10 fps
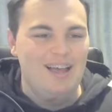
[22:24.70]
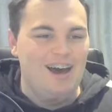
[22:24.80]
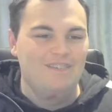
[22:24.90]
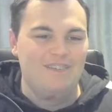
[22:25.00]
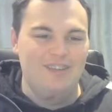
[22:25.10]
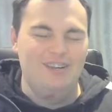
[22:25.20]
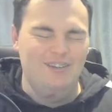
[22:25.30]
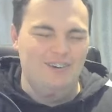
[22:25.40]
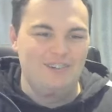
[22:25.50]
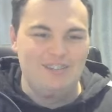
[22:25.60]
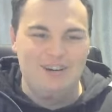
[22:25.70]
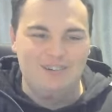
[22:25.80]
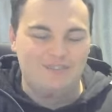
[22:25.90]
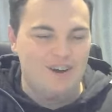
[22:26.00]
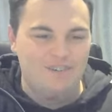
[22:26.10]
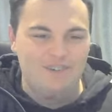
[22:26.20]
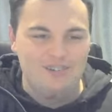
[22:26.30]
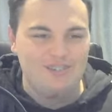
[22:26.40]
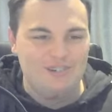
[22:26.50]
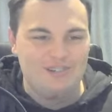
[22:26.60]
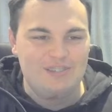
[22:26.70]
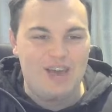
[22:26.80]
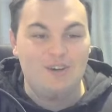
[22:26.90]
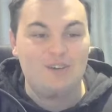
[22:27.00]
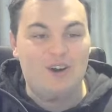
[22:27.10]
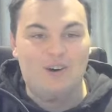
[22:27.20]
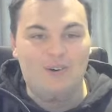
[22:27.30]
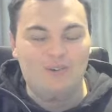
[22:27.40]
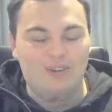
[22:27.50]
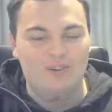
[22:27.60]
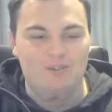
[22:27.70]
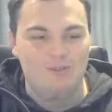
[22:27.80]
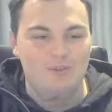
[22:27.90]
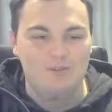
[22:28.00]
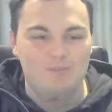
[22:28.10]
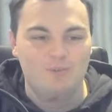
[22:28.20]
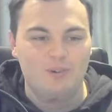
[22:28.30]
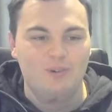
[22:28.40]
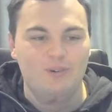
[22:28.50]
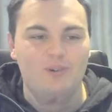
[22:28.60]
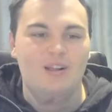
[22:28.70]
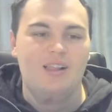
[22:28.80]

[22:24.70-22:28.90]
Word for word: After that, he knocked out Raufeon Stots out cold. It was, it was brutal.